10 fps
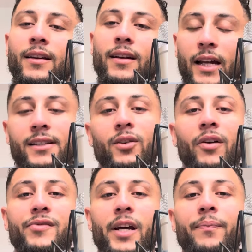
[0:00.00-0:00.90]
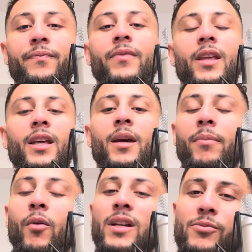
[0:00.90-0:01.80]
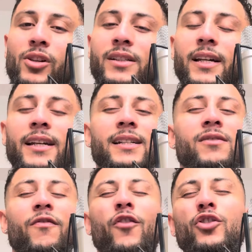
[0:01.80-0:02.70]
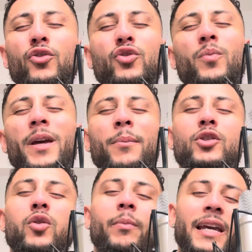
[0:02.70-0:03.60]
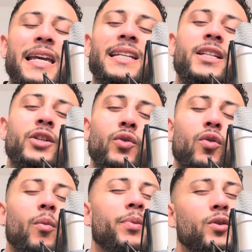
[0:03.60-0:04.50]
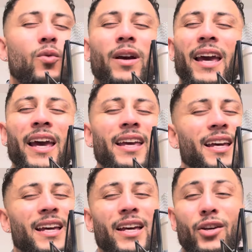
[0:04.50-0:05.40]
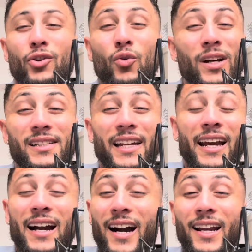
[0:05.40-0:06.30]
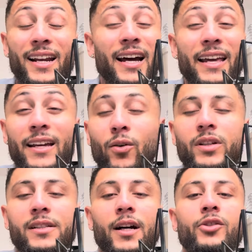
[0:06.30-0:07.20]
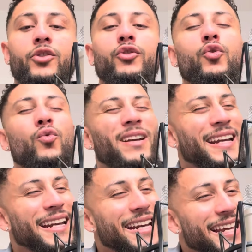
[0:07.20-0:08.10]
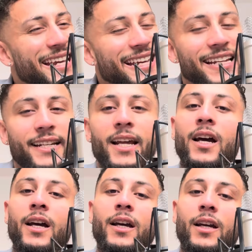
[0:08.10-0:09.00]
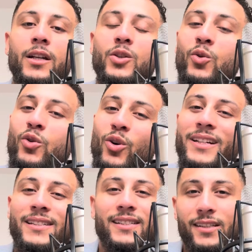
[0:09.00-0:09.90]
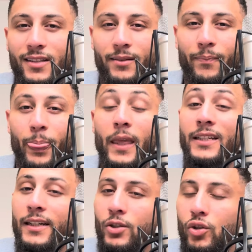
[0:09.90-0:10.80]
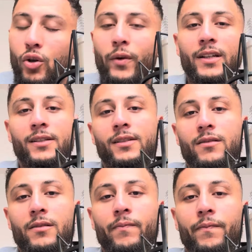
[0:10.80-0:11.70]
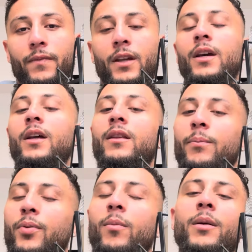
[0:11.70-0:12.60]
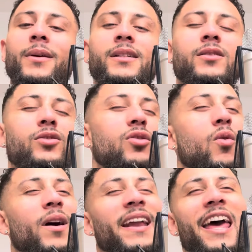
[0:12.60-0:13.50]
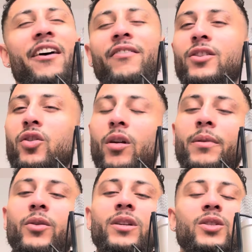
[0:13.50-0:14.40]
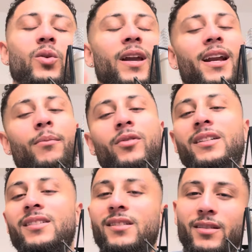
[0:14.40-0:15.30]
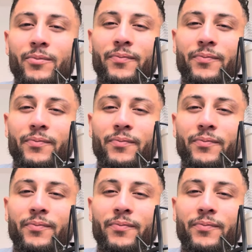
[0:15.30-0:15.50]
I still have time. But what I'm trying to say is for you to be able to make it in Europe, UK, USA, Canada, all this country, you need to know the system. Just to know in the system. The problem is no one ever told me you need to learn about the system.